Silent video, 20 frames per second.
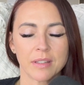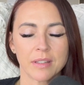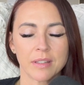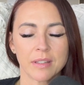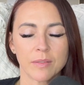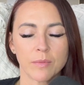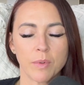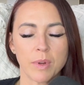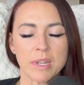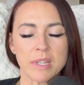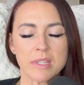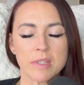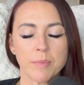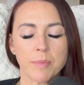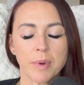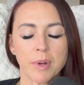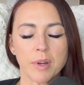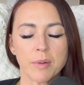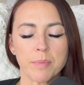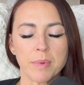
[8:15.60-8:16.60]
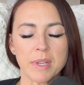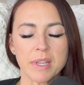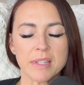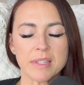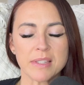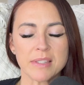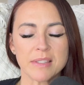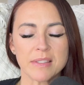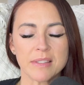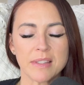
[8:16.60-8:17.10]
What is the
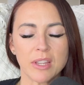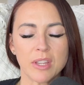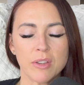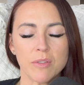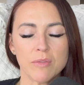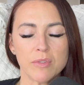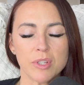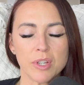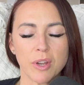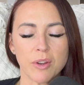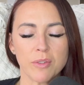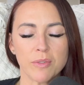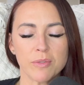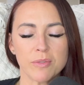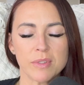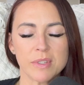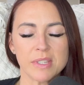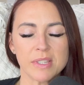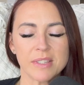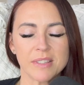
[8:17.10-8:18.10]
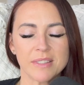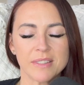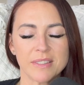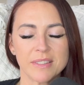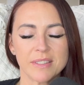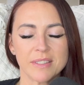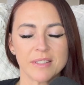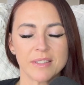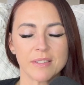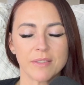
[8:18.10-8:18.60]
purpose that you chose
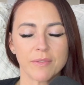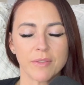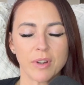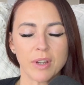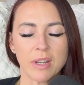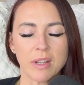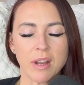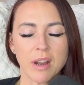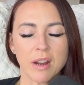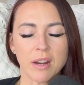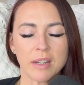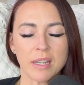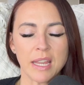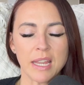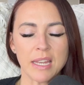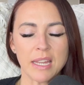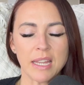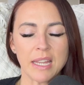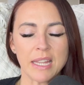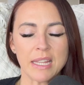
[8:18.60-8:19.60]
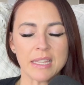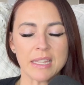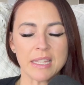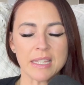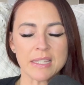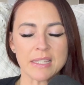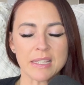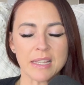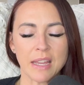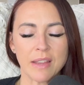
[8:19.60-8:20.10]
for incarnating in
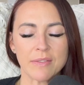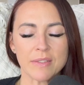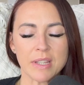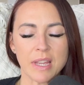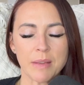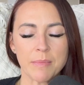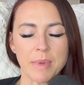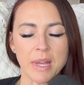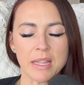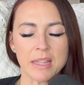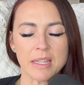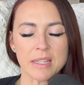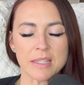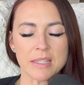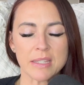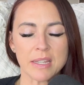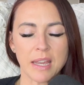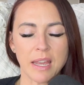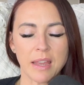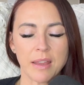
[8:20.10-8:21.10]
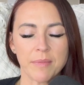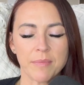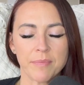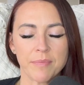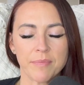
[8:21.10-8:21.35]
this lifetime at this time?